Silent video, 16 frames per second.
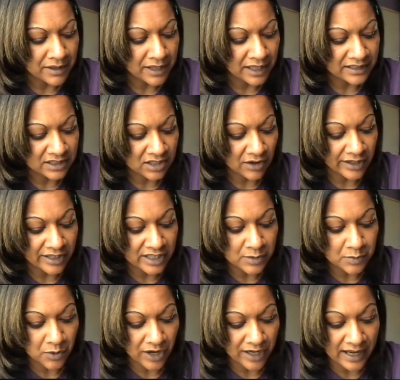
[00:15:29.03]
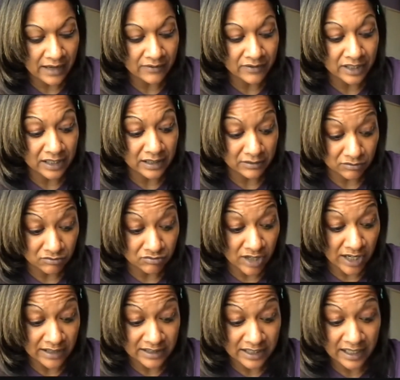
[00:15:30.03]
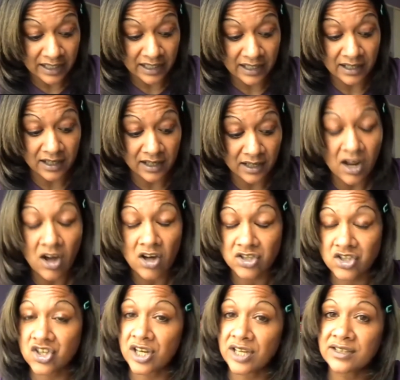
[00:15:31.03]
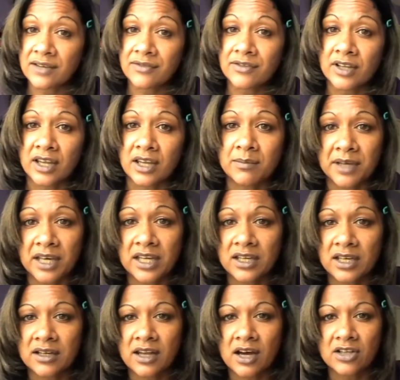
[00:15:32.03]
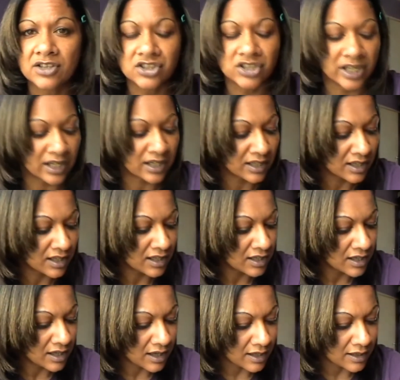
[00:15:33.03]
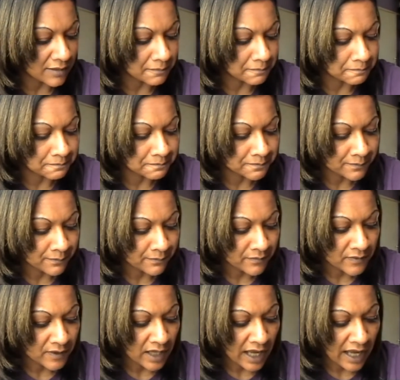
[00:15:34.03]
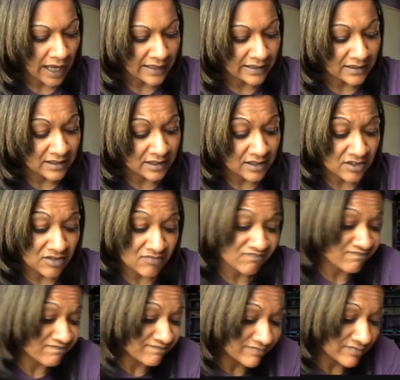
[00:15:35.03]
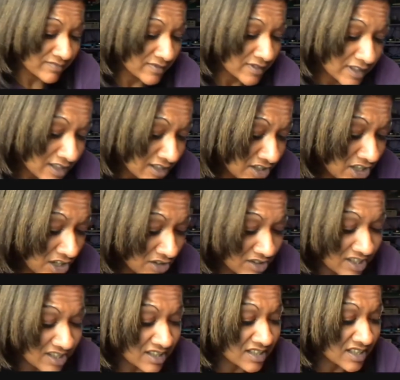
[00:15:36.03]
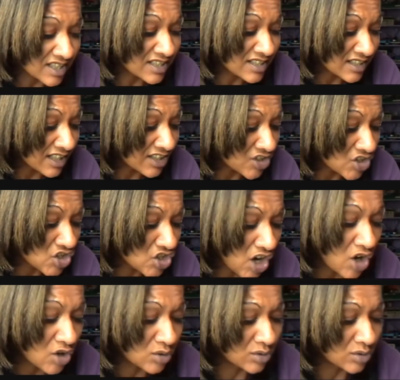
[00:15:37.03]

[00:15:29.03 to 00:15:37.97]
But they started spraying heavily round here last year, definitely beginning of last year. And, you know, the statistics